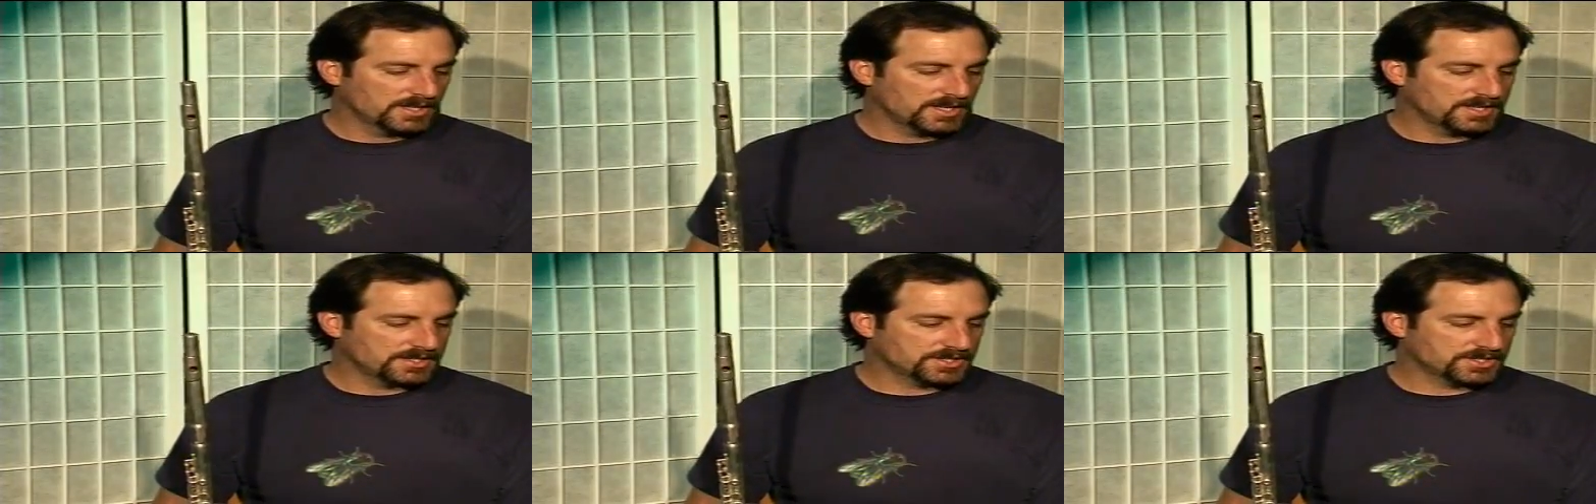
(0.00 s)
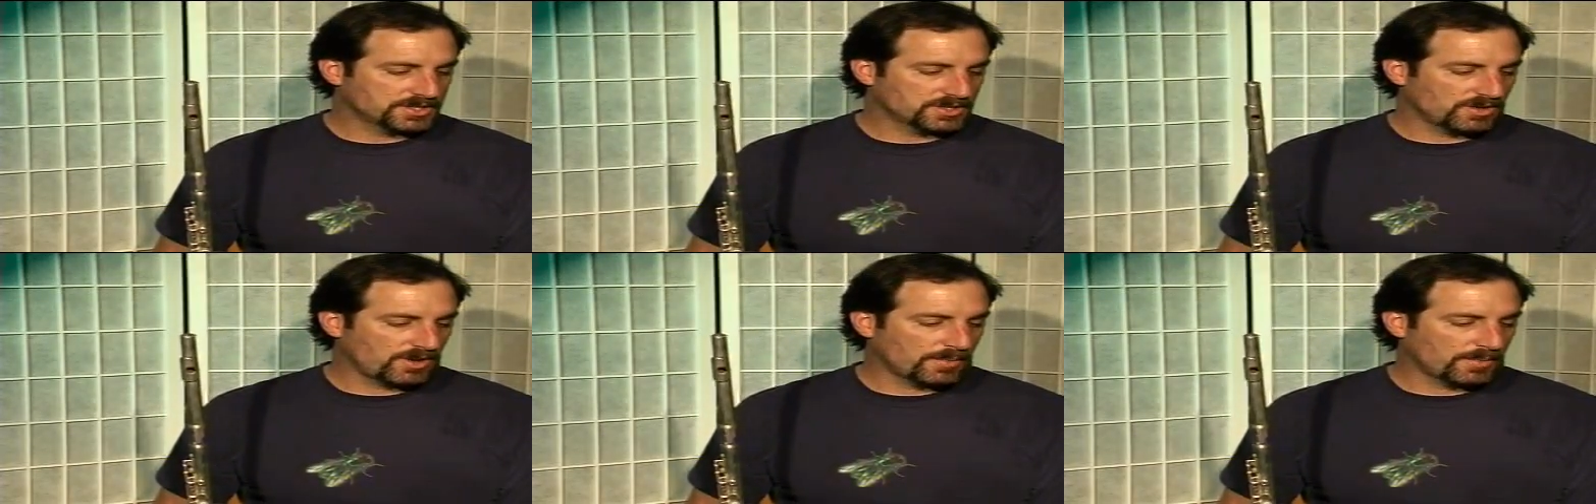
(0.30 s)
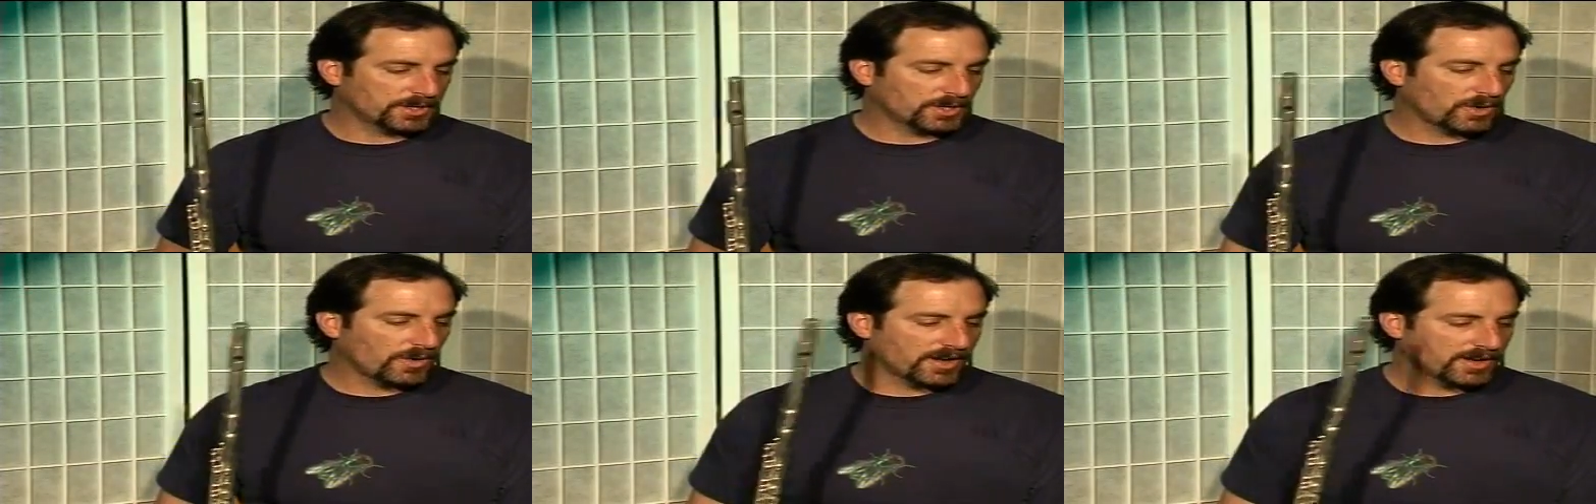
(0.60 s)
And so I'm
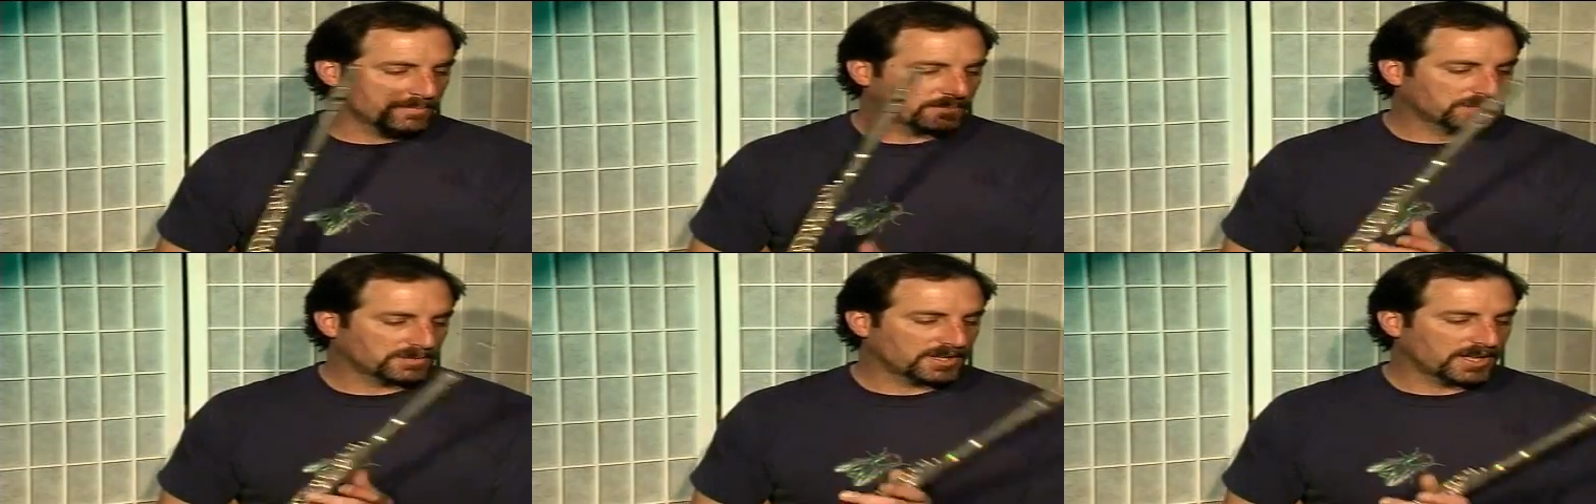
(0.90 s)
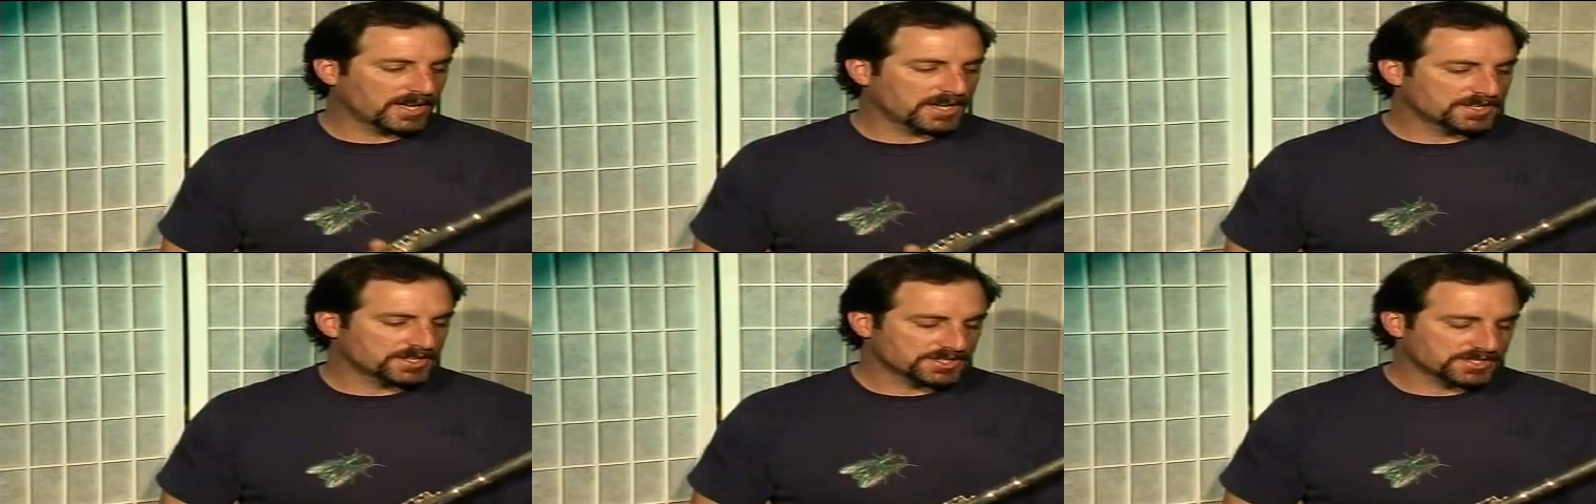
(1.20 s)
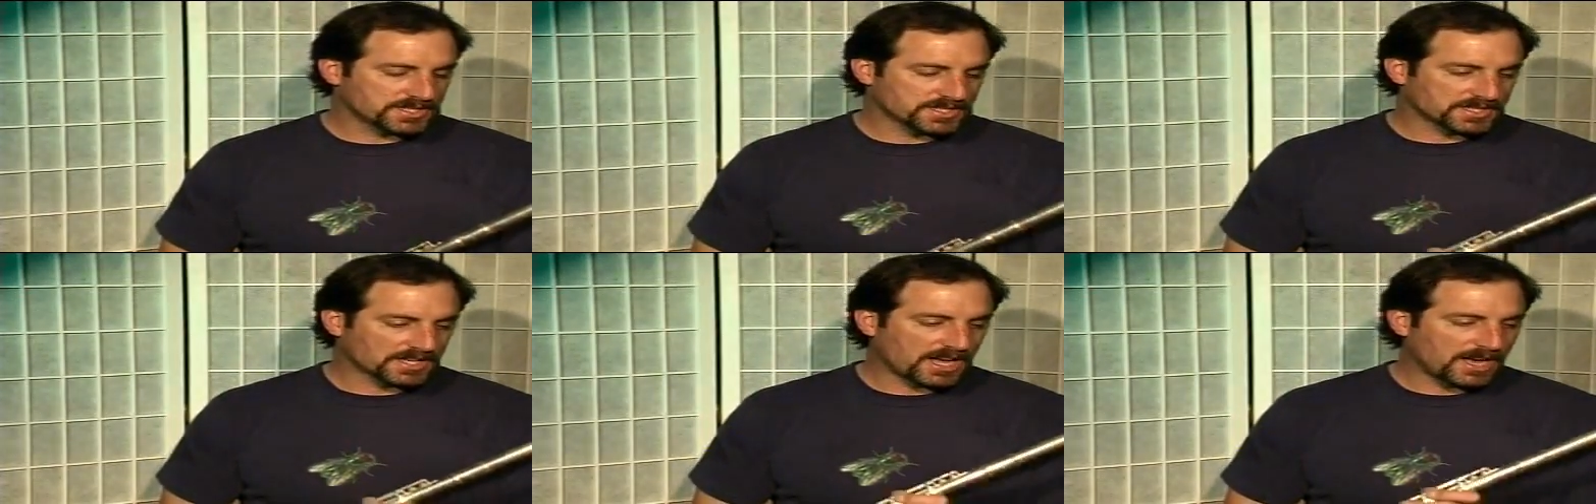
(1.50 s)
going to go ahead and play
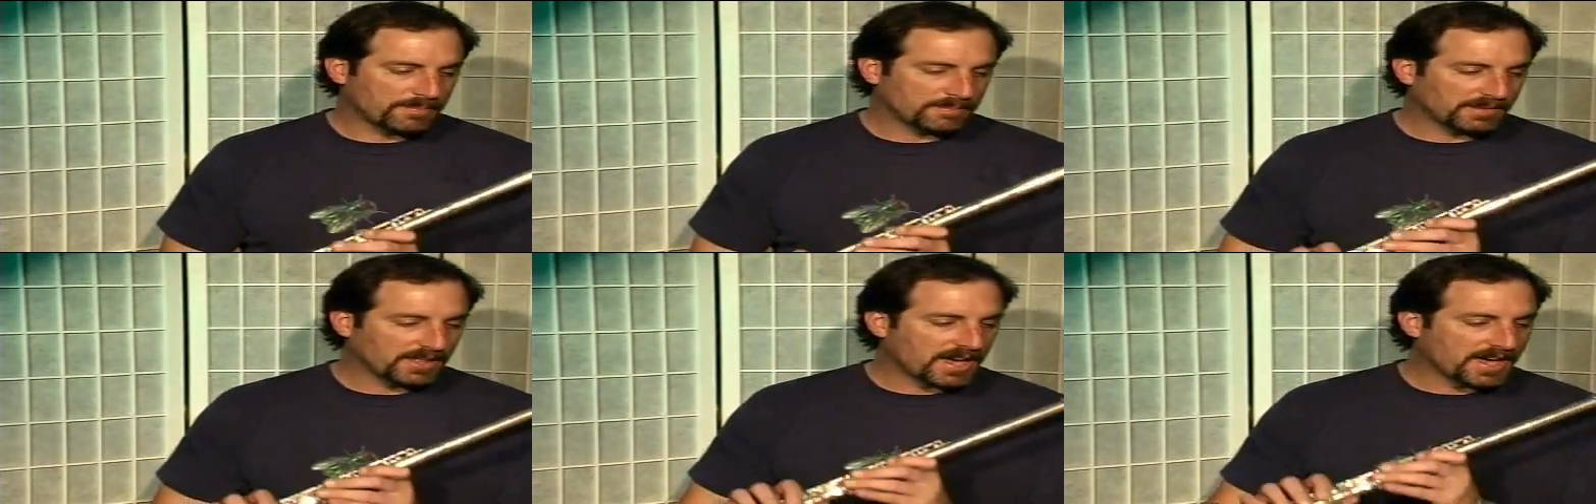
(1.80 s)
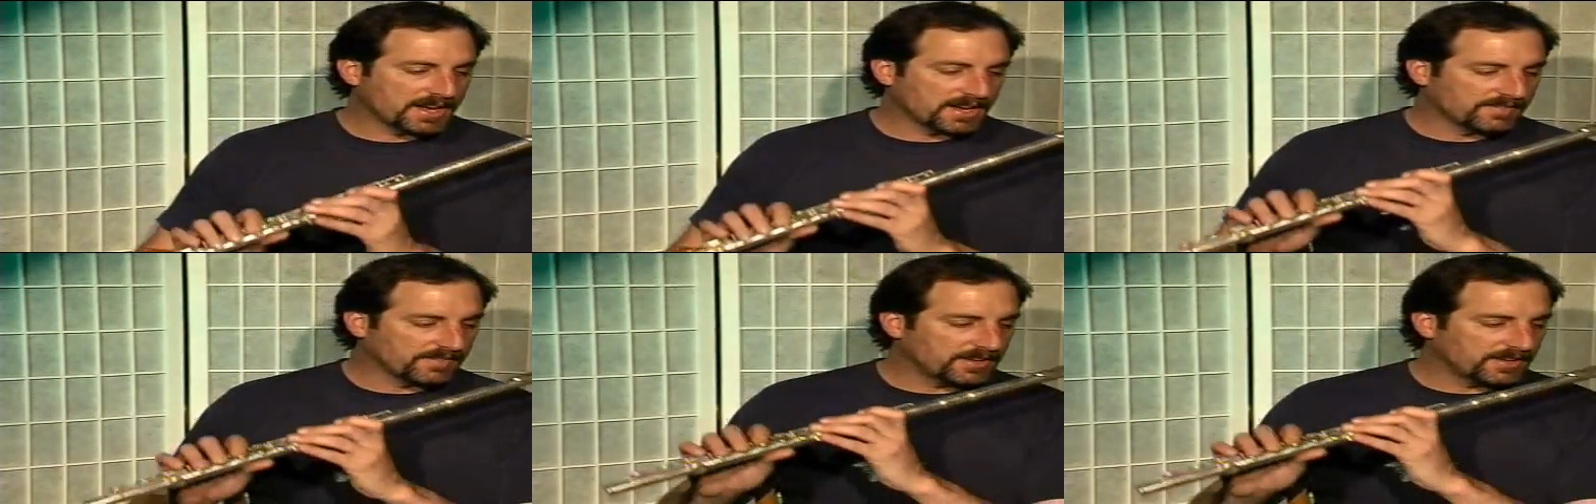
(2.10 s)
just the top line